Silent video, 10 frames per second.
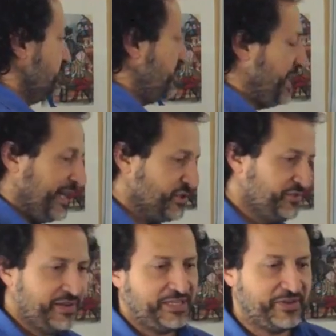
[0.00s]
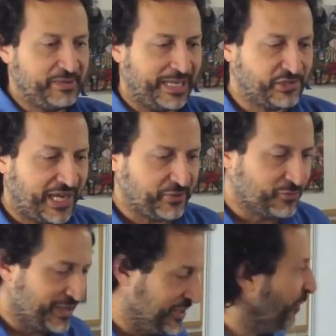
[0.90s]
this mi piaci very, very much. I
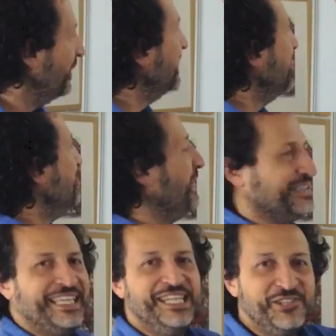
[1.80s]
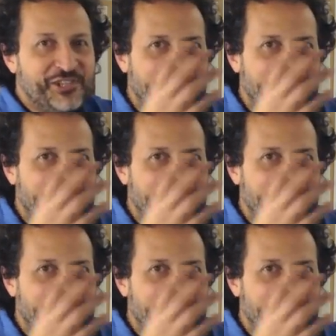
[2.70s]
don't really know. But in